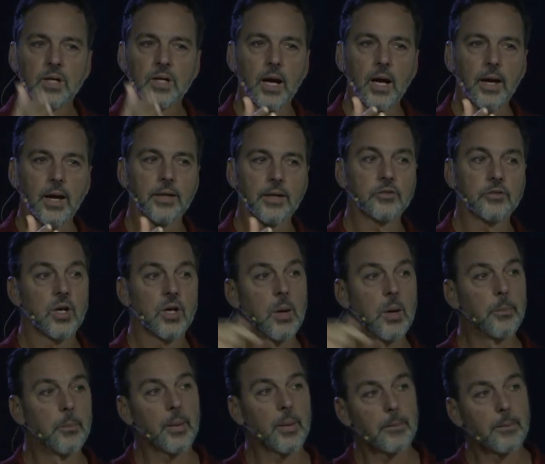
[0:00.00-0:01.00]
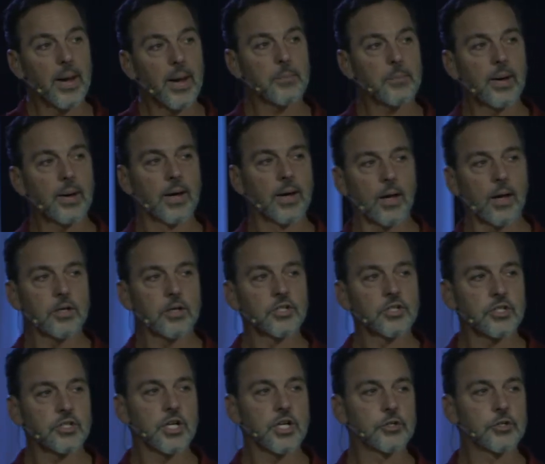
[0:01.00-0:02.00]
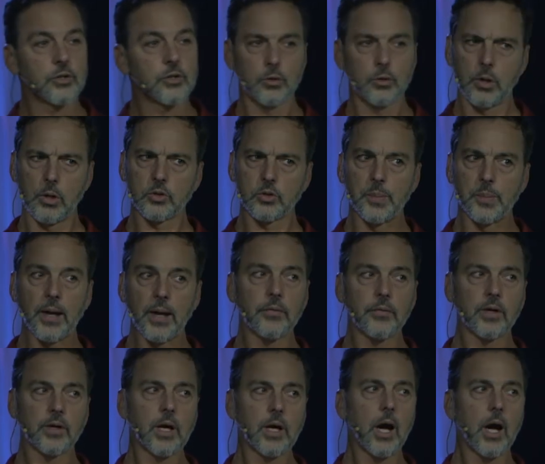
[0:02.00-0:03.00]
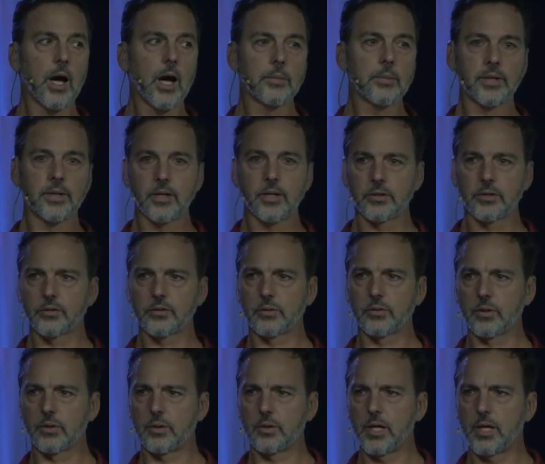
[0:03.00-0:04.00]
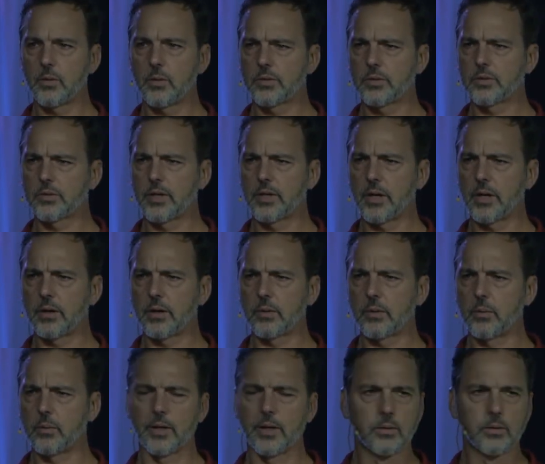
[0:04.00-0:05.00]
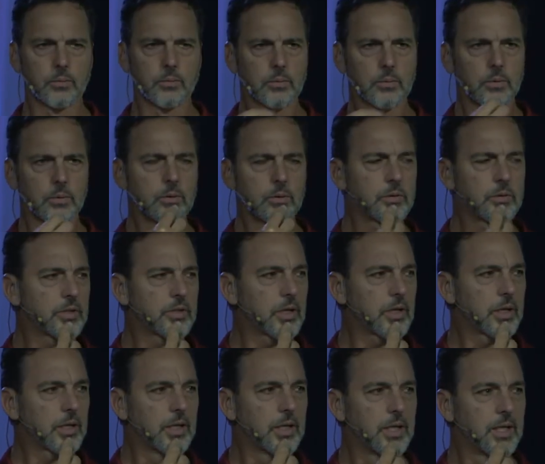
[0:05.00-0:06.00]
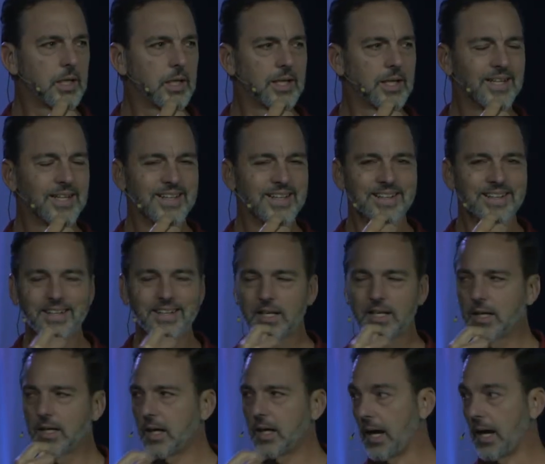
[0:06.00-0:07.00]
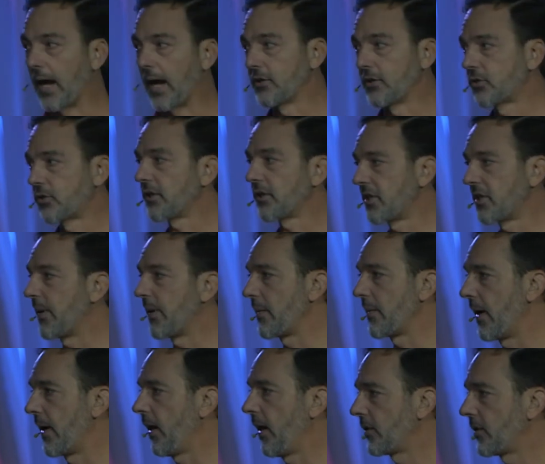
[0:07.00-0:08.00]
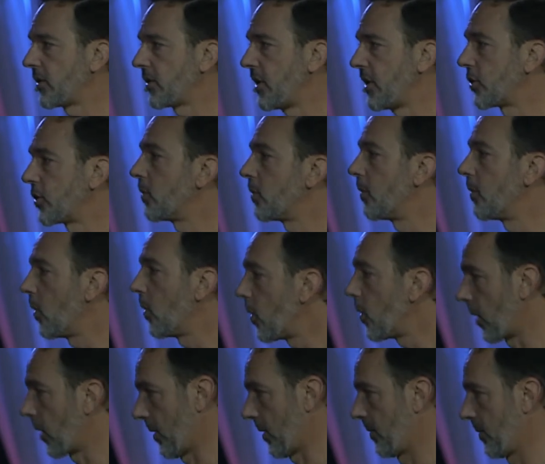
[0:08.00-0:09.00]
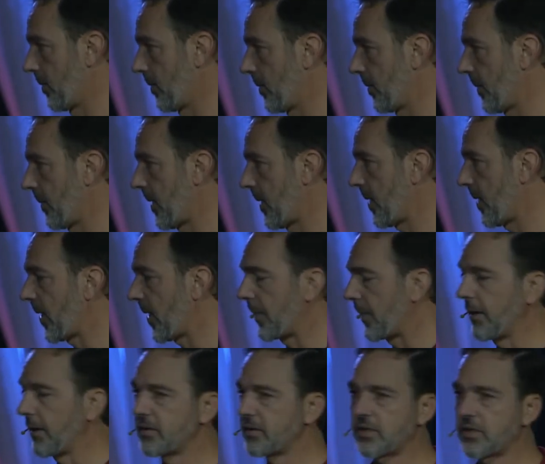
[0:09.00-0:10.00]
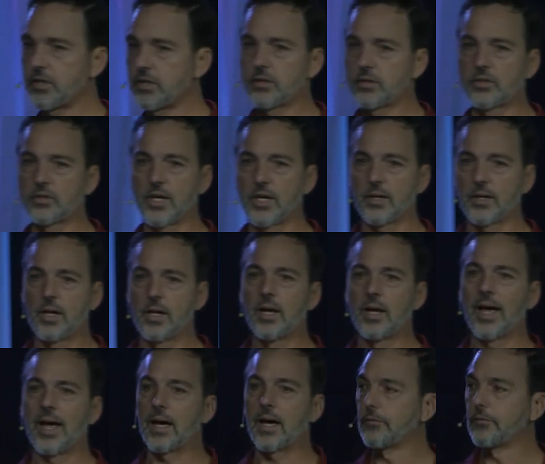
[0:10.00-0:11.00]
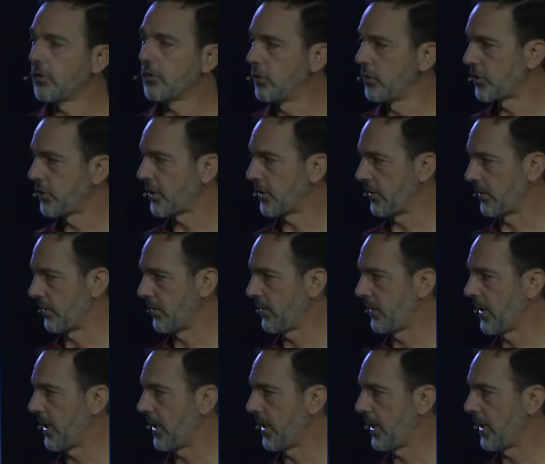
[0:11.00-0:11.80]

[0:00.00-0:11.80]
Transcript: kinds, but my biology teacher, who knows better than God because he was there. Wait, who was there? I trusted my biology teacher more. And my biology teacher said evolution,